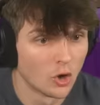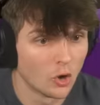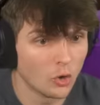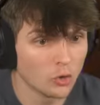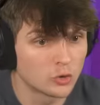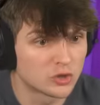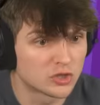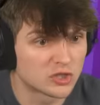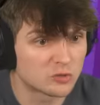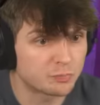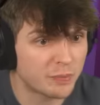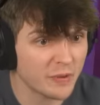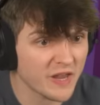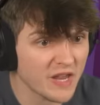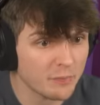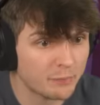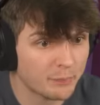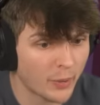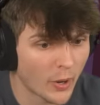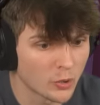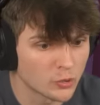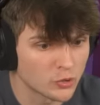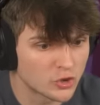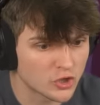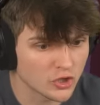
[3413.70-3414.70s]
Oh, speed
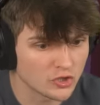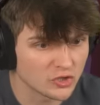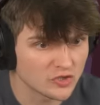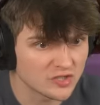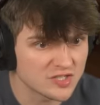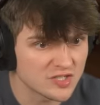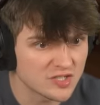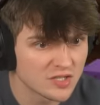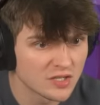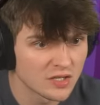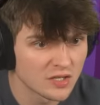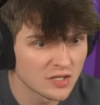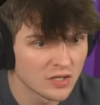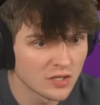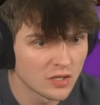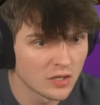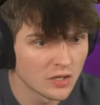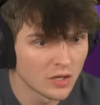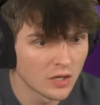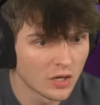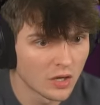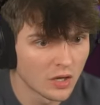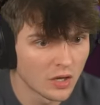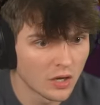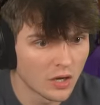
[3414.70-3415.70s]
potions!
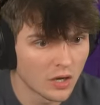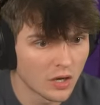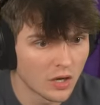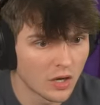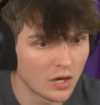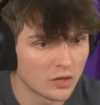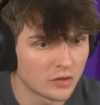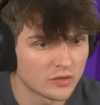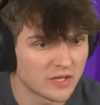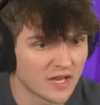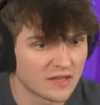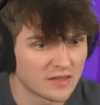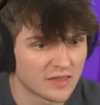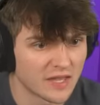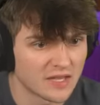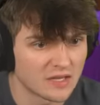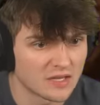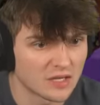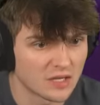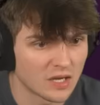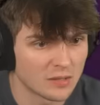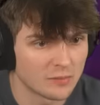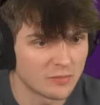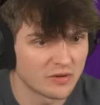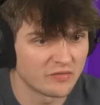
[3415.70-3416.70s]
Okay, they can
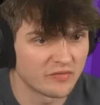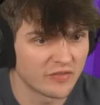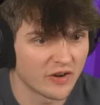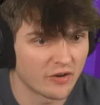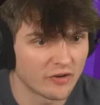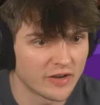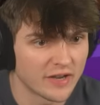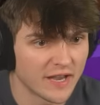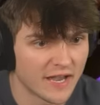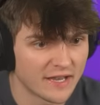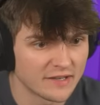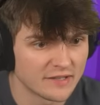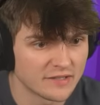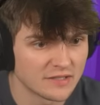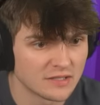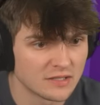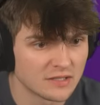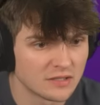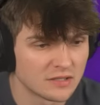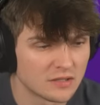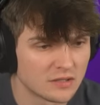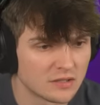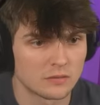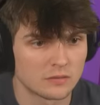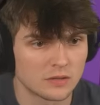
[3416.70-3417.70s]
come in very handy.
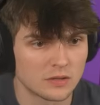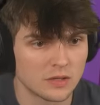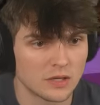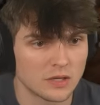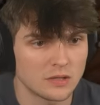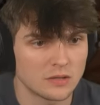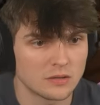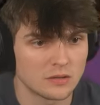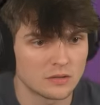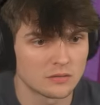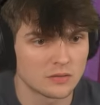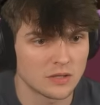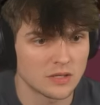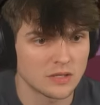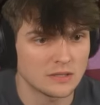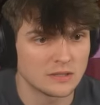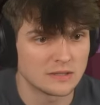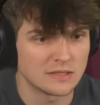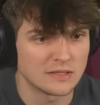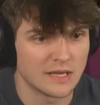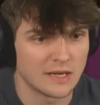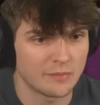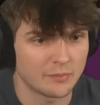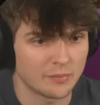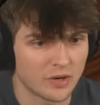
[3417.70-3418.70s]
Okay, okay.
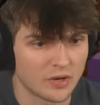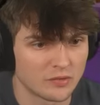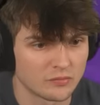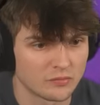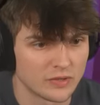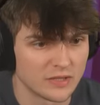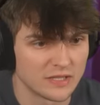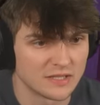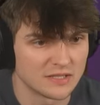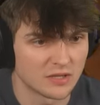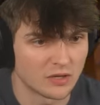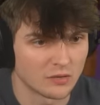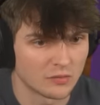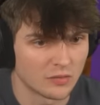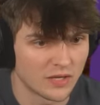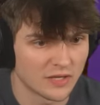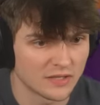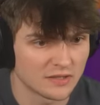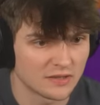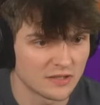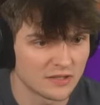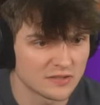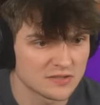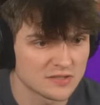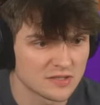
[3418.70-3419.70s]
Yeah, I really don't like
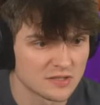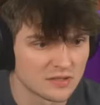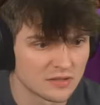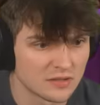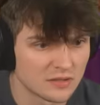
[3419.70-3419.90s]
this.